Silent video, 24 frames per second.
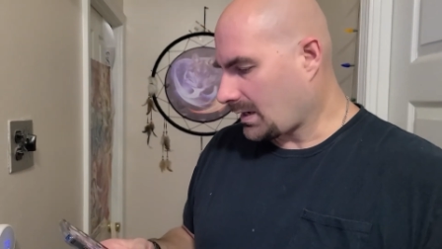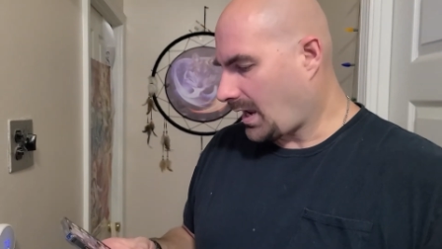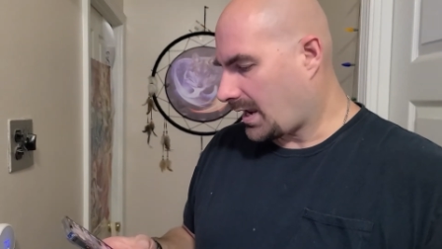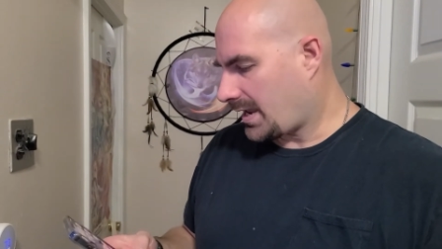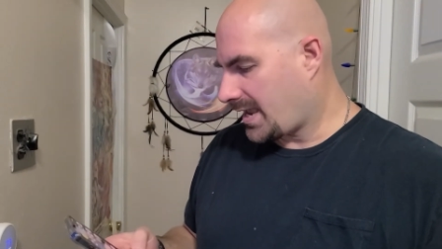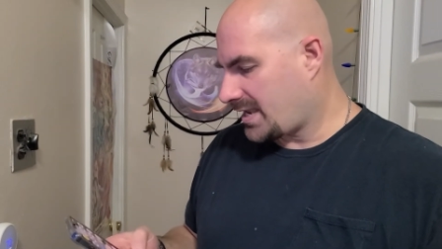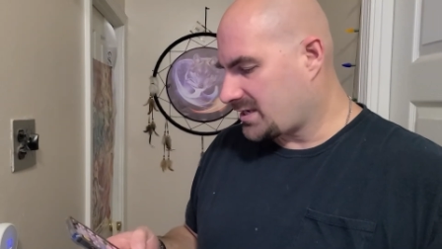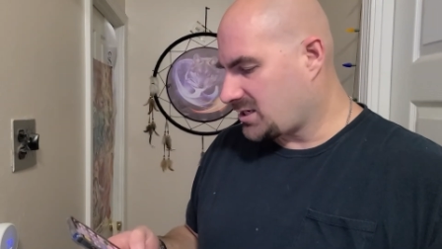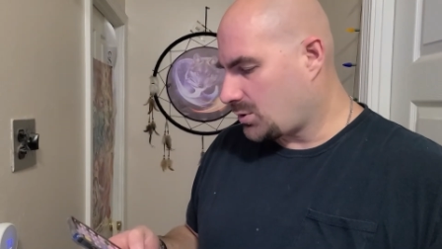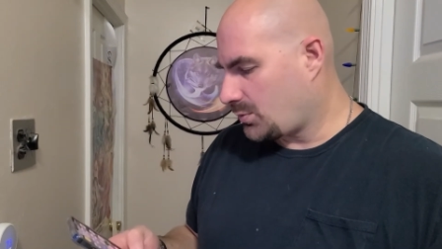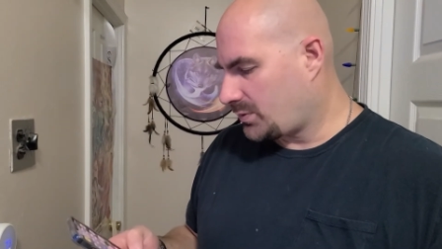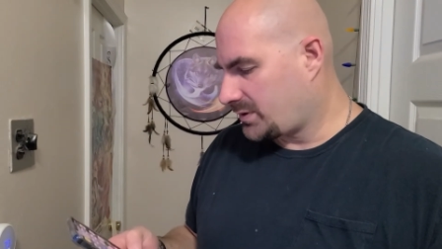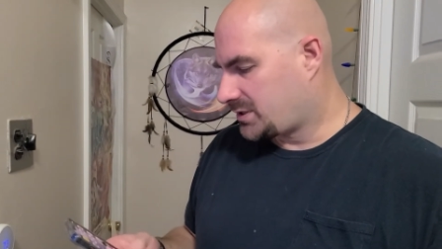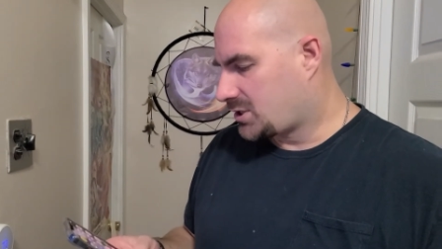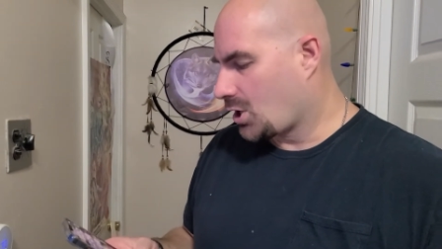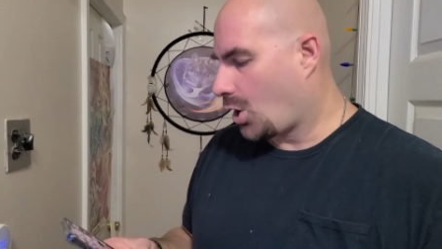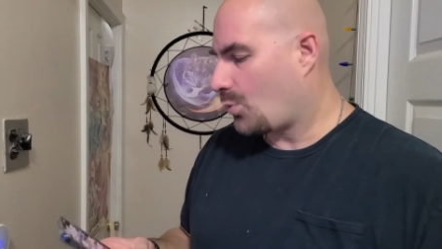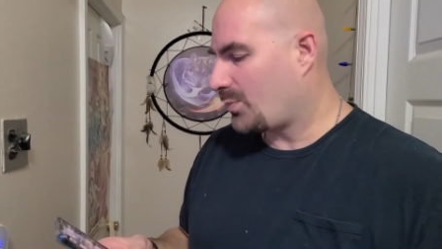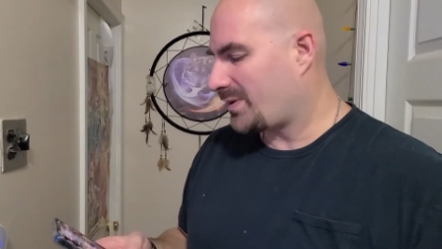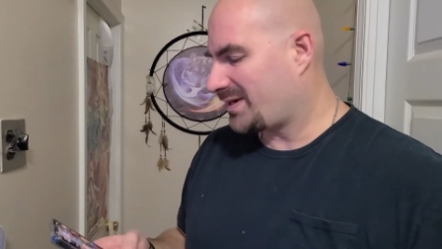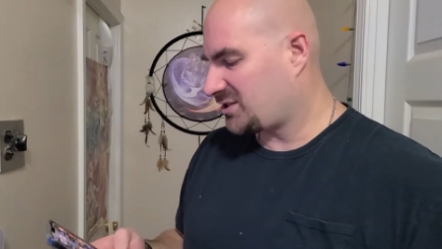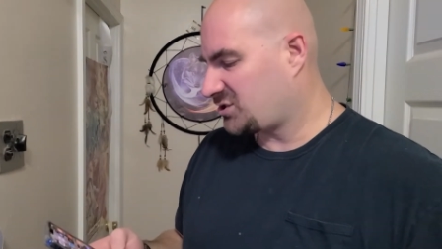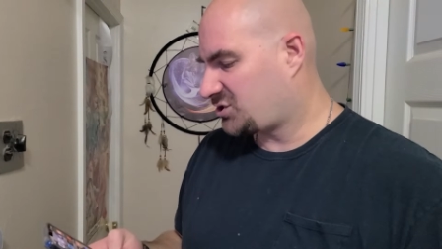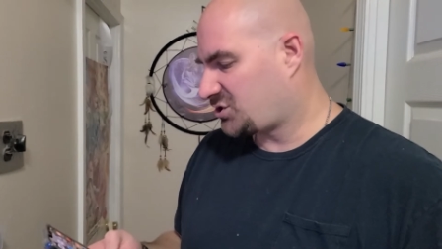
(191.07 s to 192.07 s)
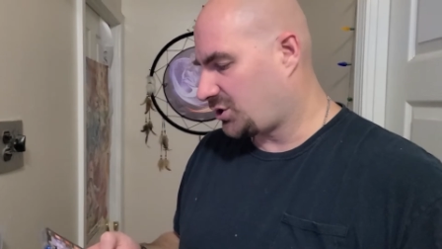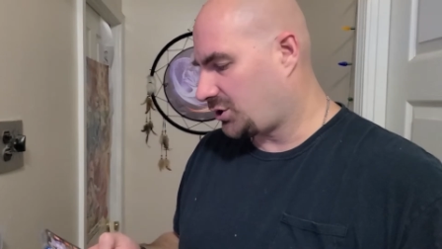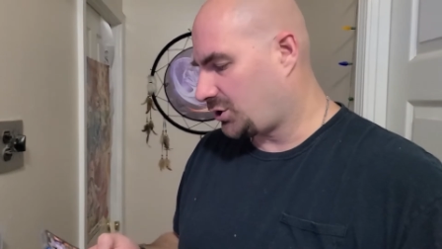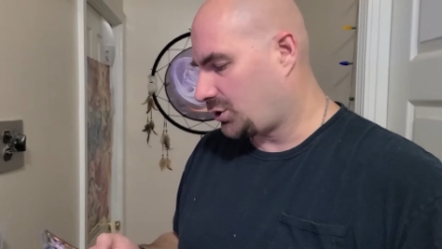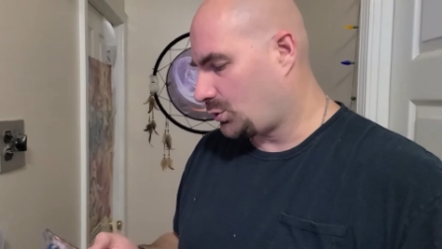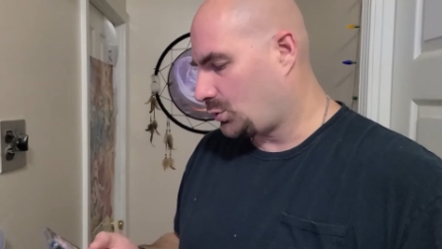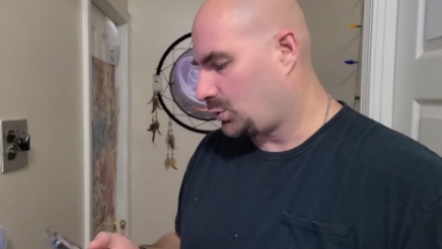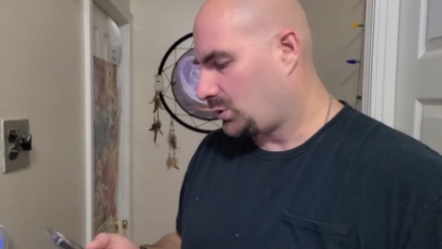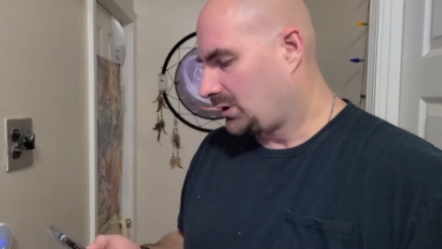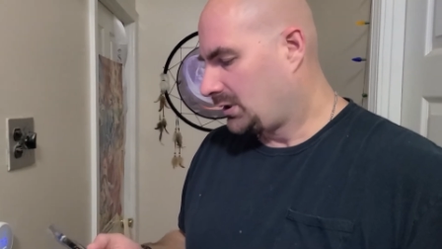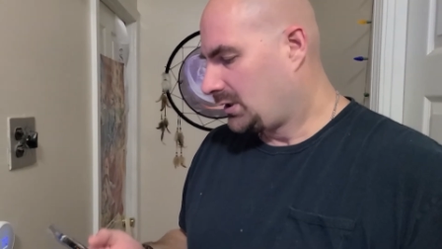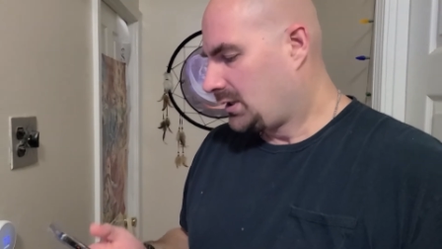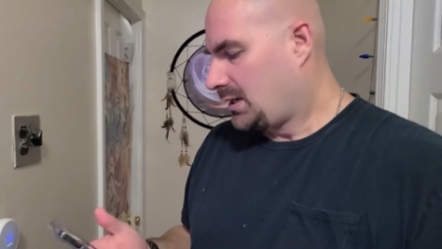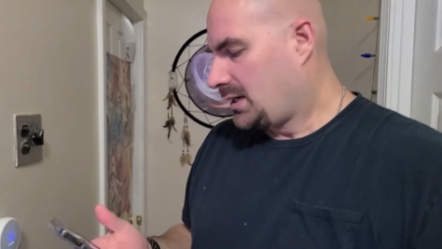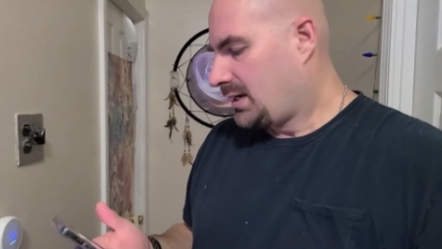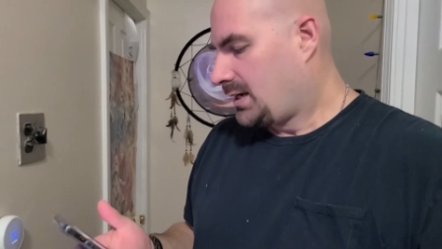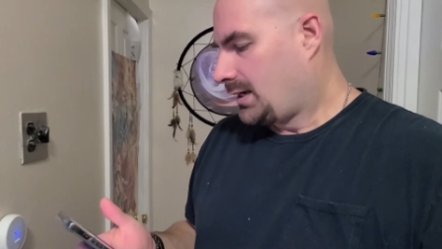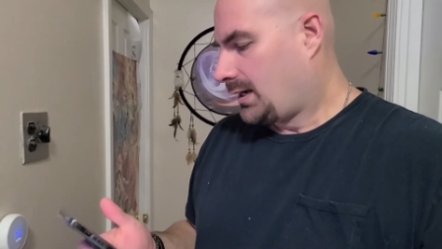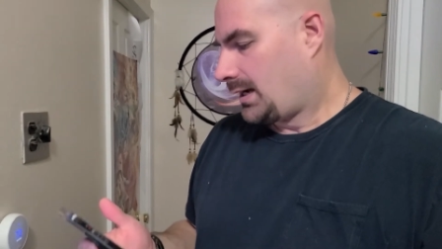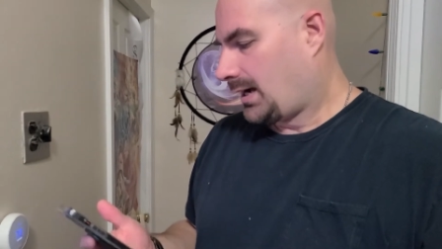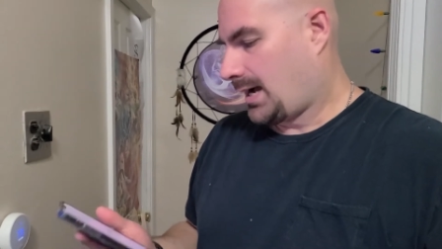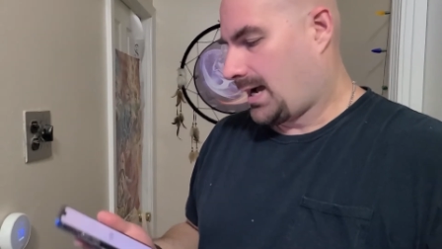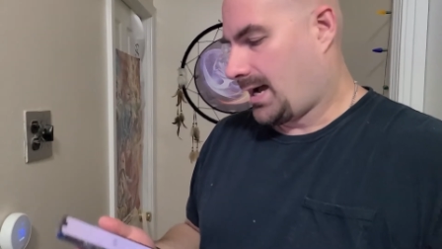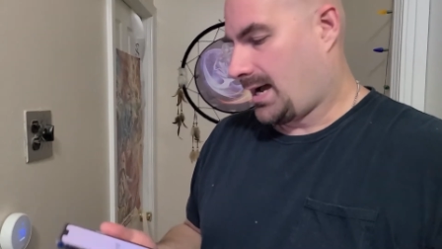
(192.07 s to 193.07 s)
and you would go into
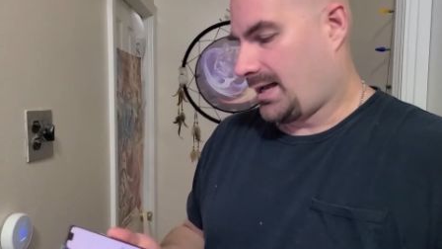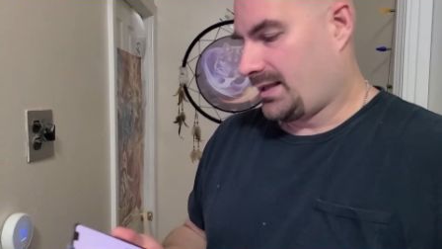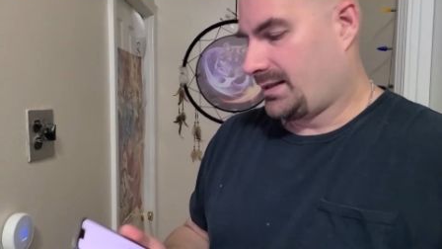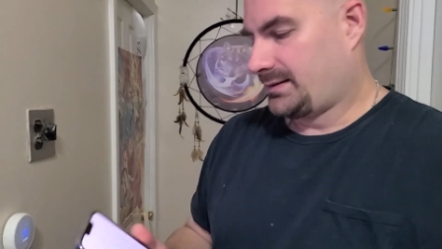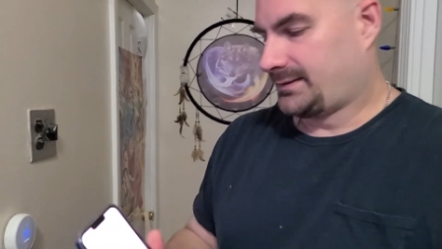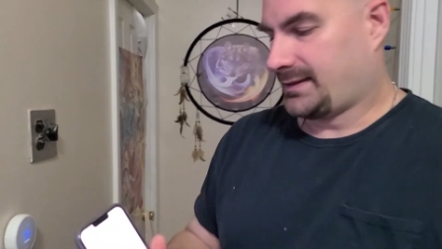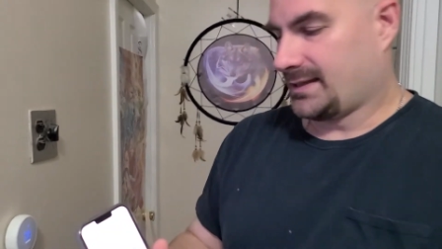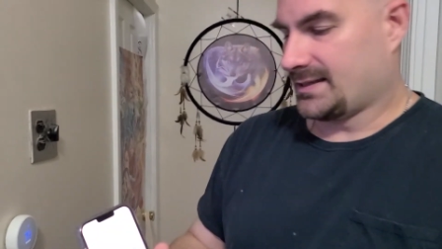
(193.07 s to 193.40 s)
the